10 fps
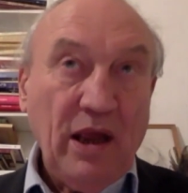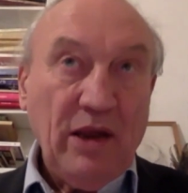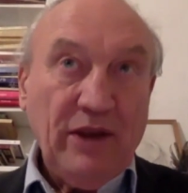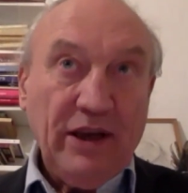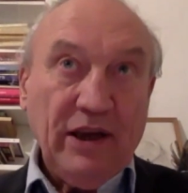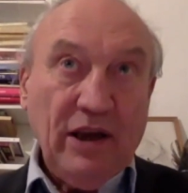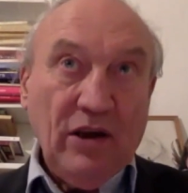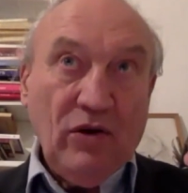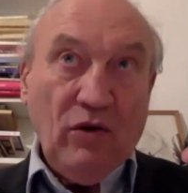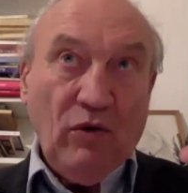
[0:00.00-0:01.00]
That
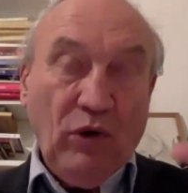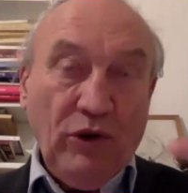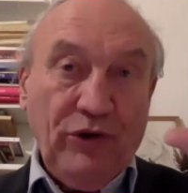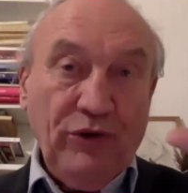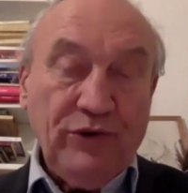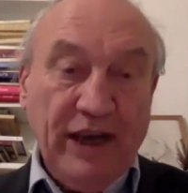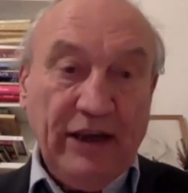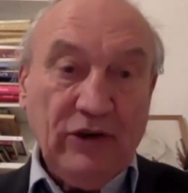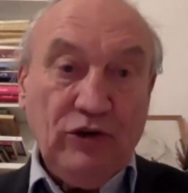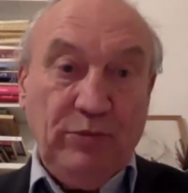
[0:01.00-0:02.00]
what you
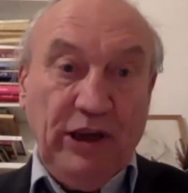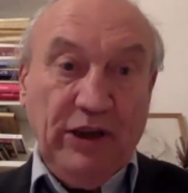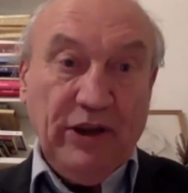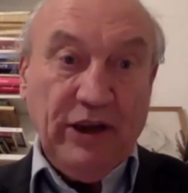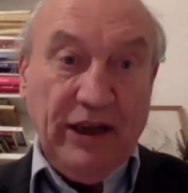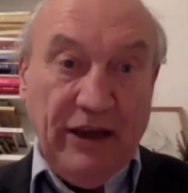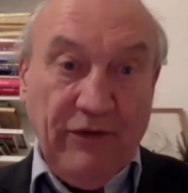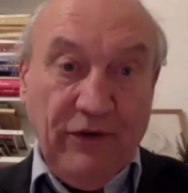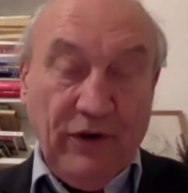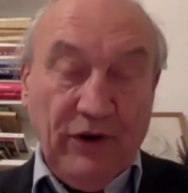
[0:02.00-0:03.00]
take to be the
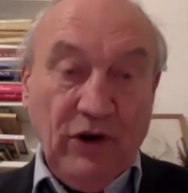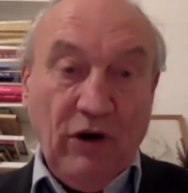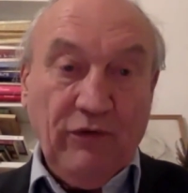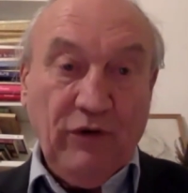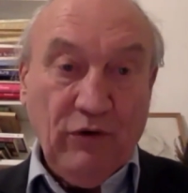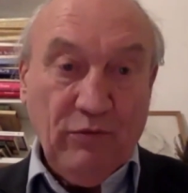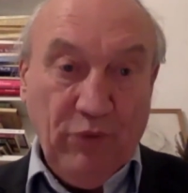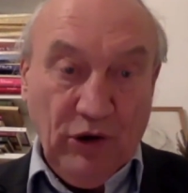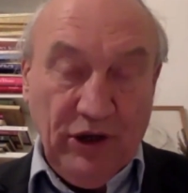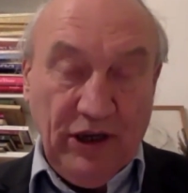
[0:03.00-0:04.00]
given of your
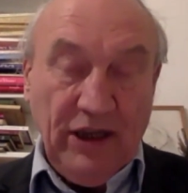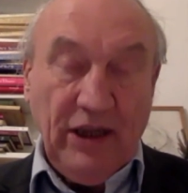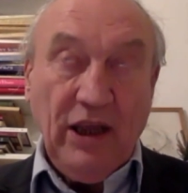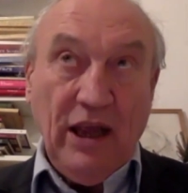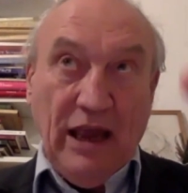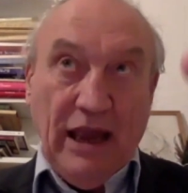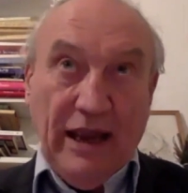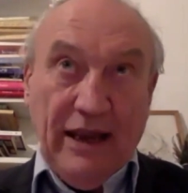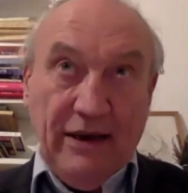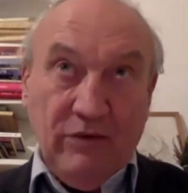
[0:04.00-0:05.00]
body
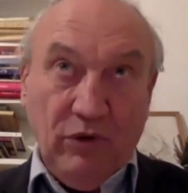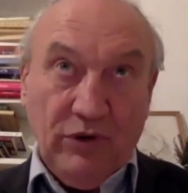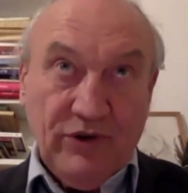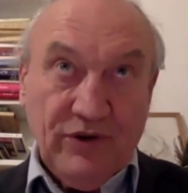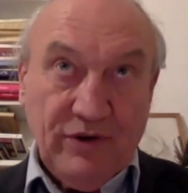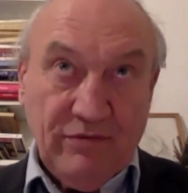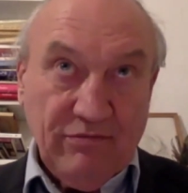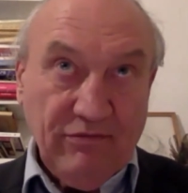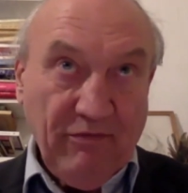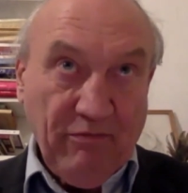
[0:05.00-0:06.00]
and what's
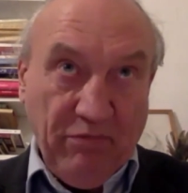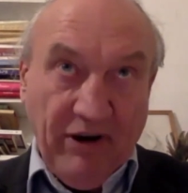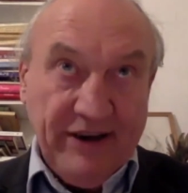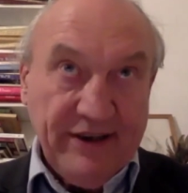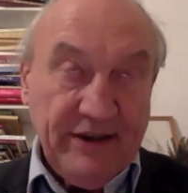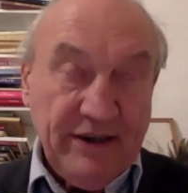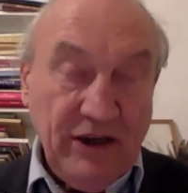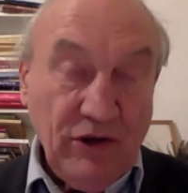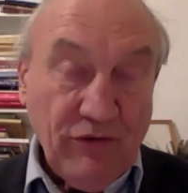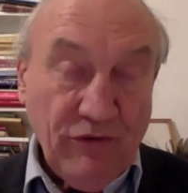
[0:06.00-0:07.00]
present in
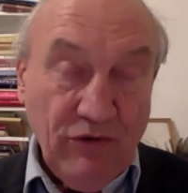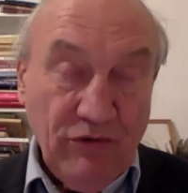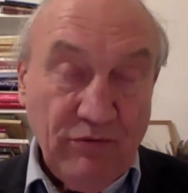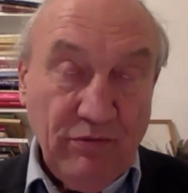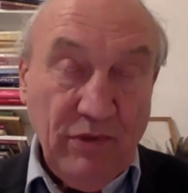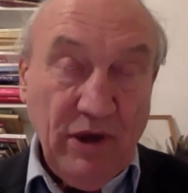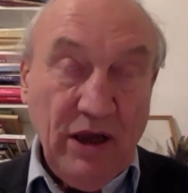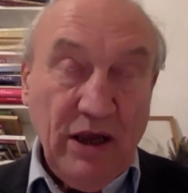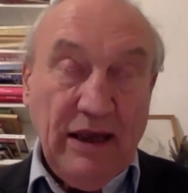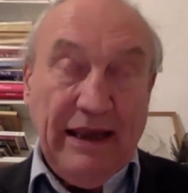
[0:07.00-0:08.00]
the room
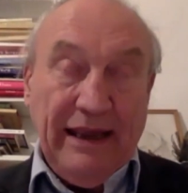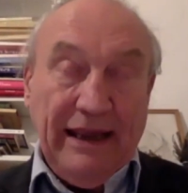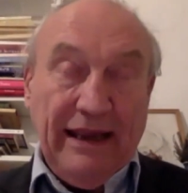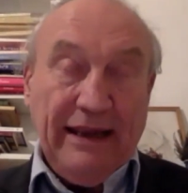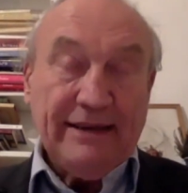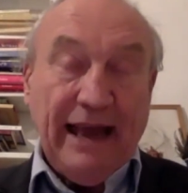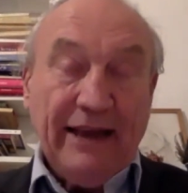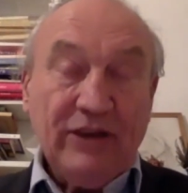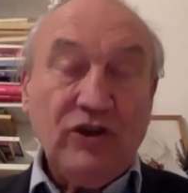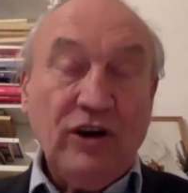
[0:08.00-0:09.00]
is
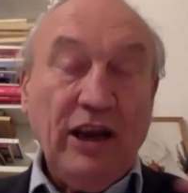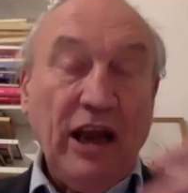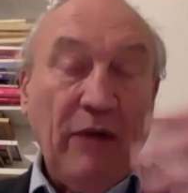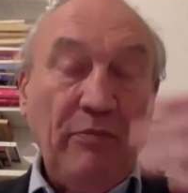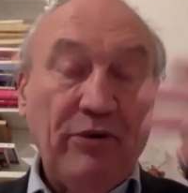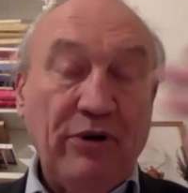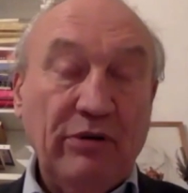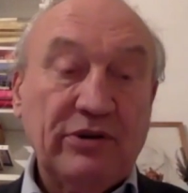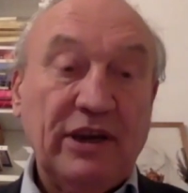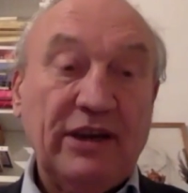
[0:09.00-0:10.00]
actually a
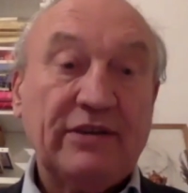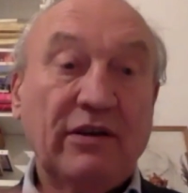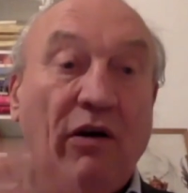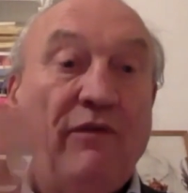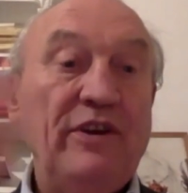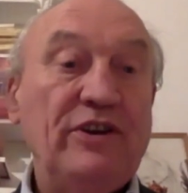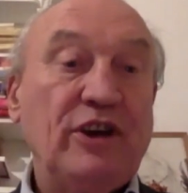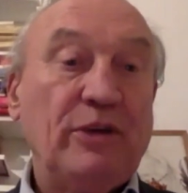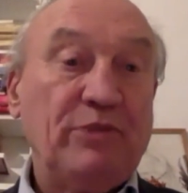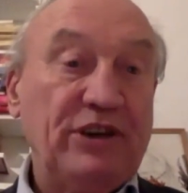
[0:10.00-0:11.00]
process of
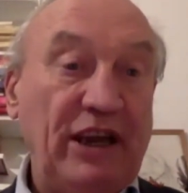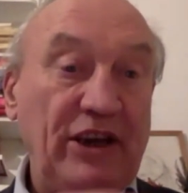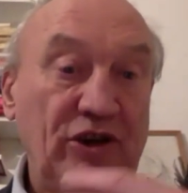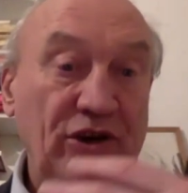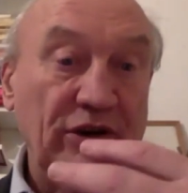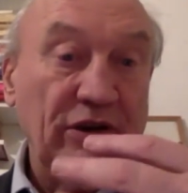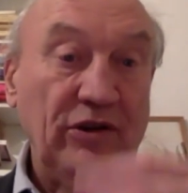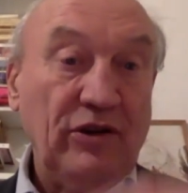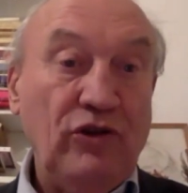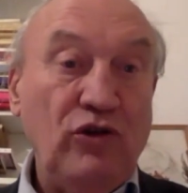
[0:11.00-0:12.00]
interpretation.
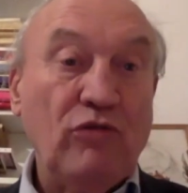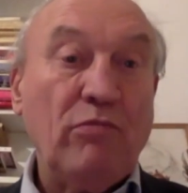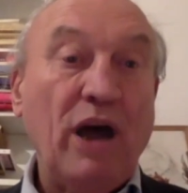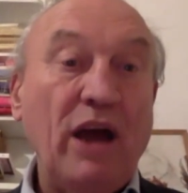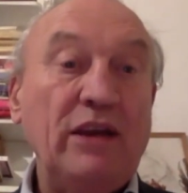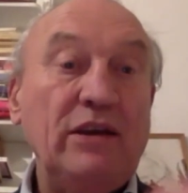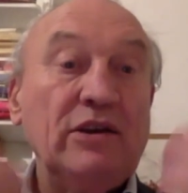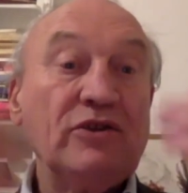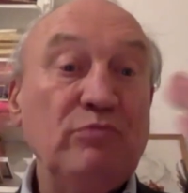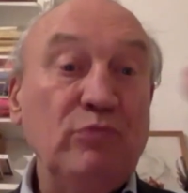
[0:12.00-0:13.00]
Your mind
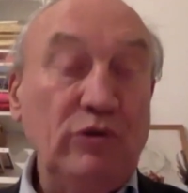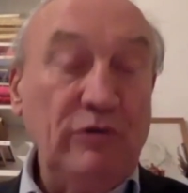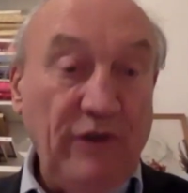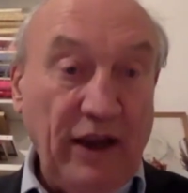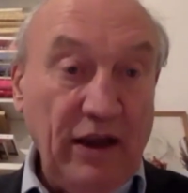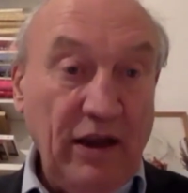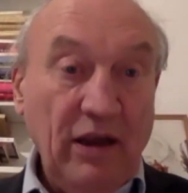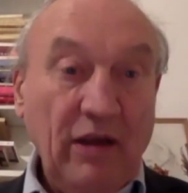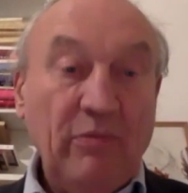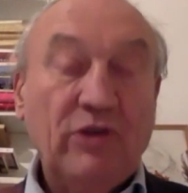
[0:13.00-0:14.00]
is moving
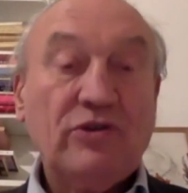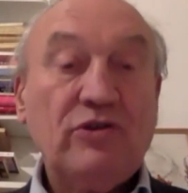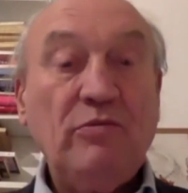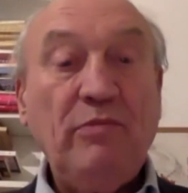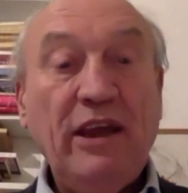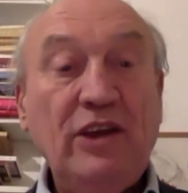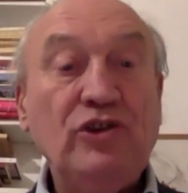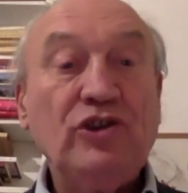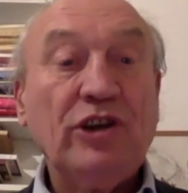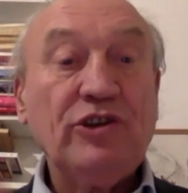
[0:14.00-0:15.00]
because you're making
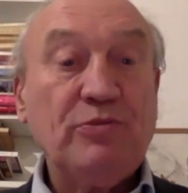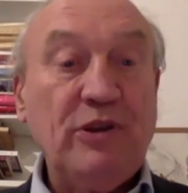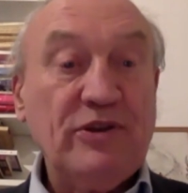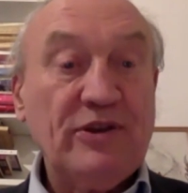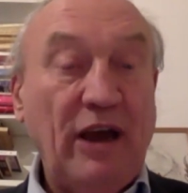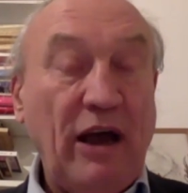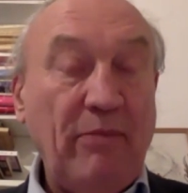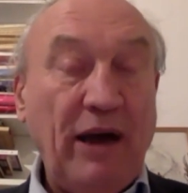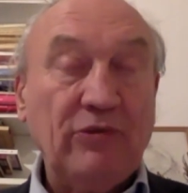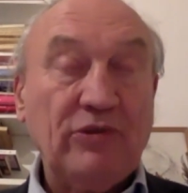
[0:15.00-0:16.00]
judgments
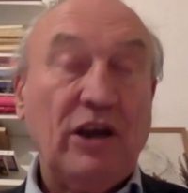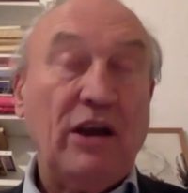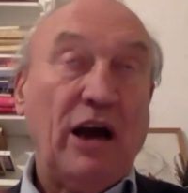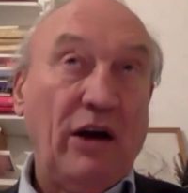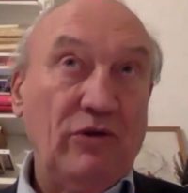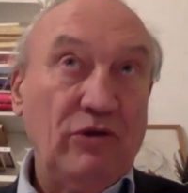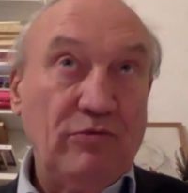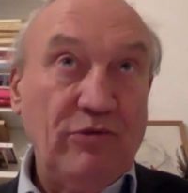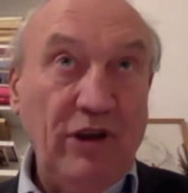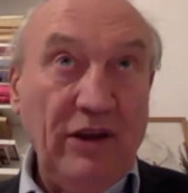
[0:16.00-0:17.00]
about how you're
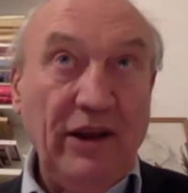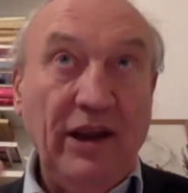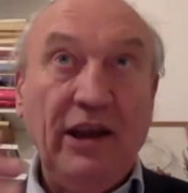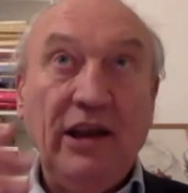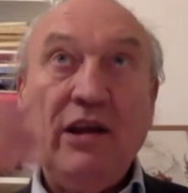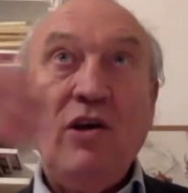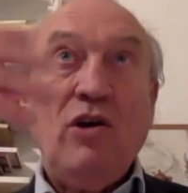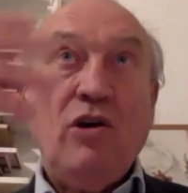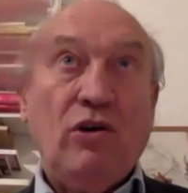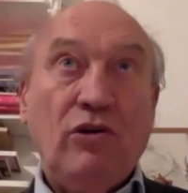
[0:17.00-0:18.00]
breathing,
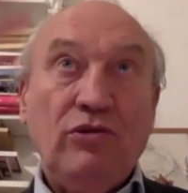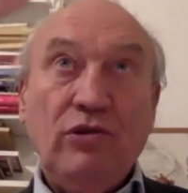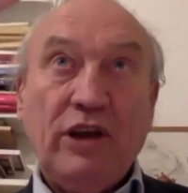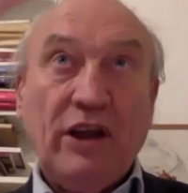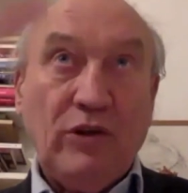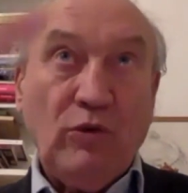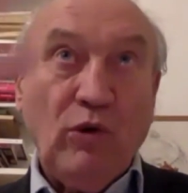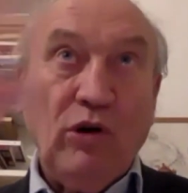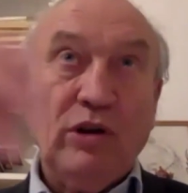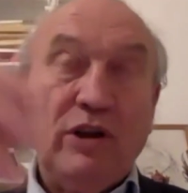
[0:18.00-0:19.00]
or you look at the
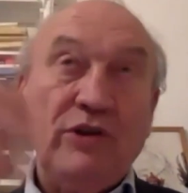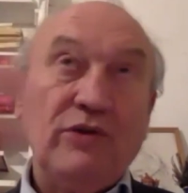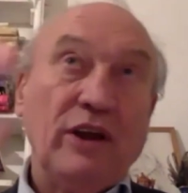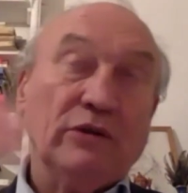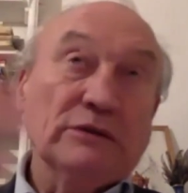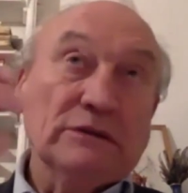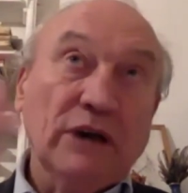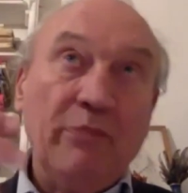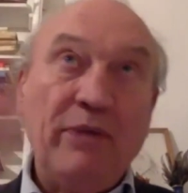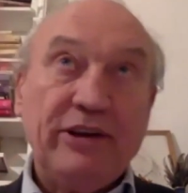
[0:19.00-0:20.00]
wall and you think, oh, I
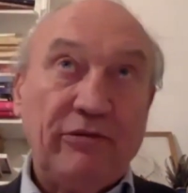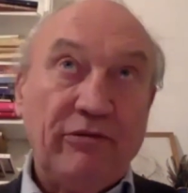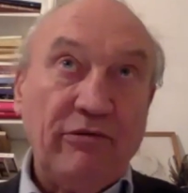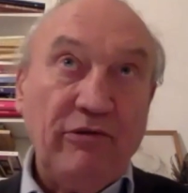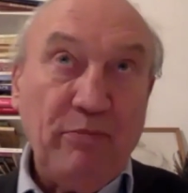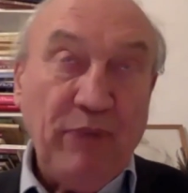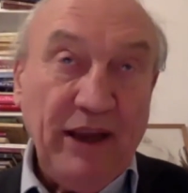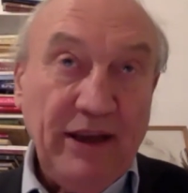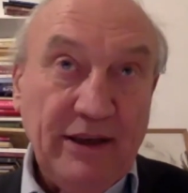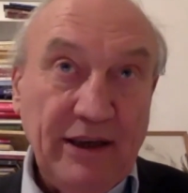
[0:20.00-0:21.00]
better
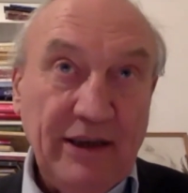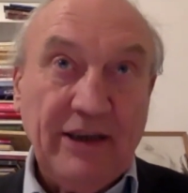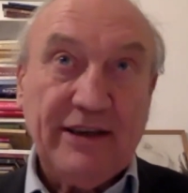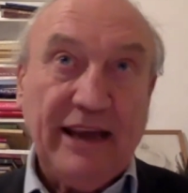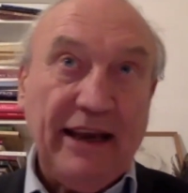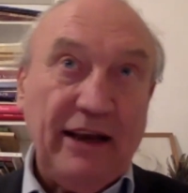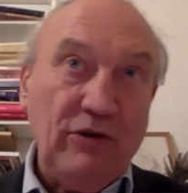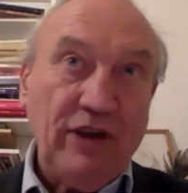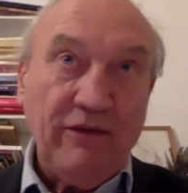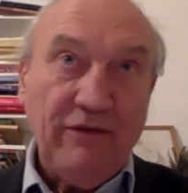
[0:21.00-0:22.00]
repaint it. It's getting
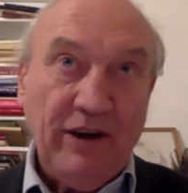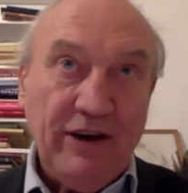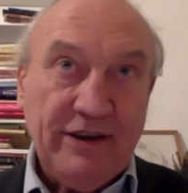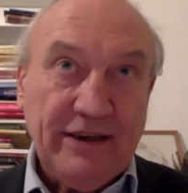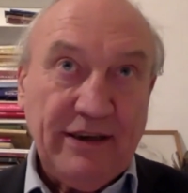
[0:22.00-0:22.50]
looking very